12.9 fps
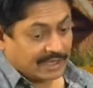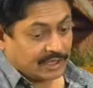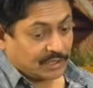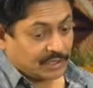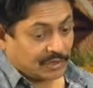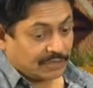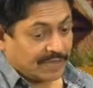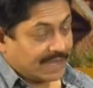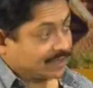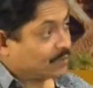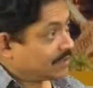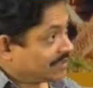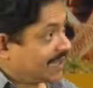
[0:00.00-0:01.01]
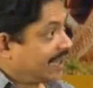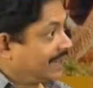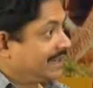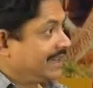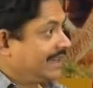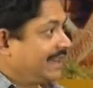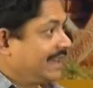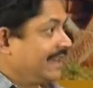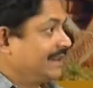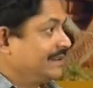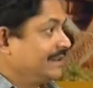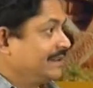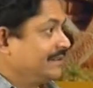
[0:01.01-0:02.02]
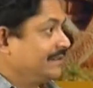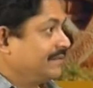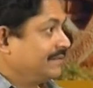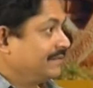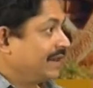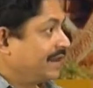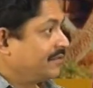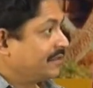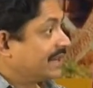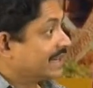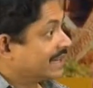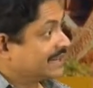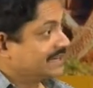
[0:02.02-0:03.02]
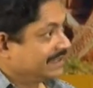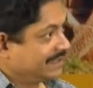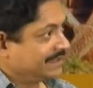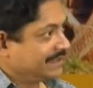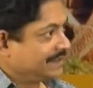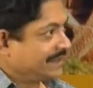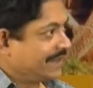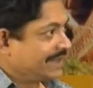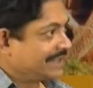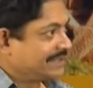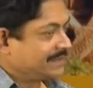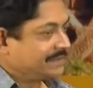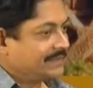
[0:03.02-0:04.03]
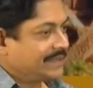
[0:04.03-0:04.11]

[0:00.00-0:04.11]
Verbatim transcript: Shukurmiya's own son and uh, wife are killed in a riot.